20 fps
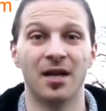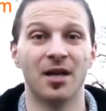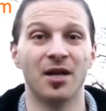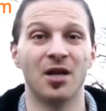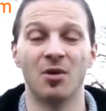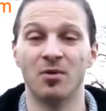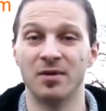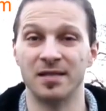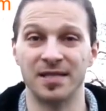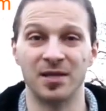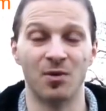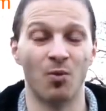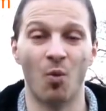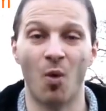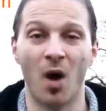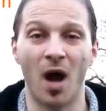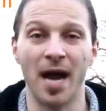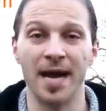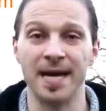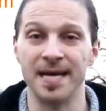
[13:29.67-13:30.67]
you will see
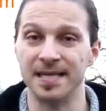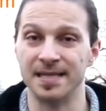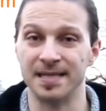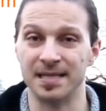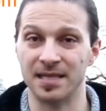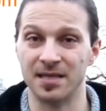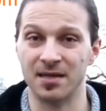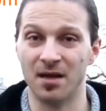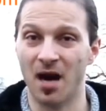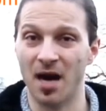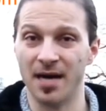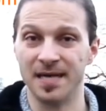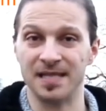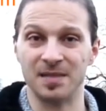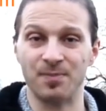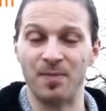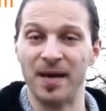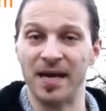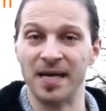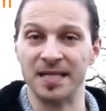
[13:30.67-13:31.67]
why is this guy is
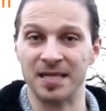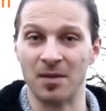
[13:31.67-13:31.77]
speaking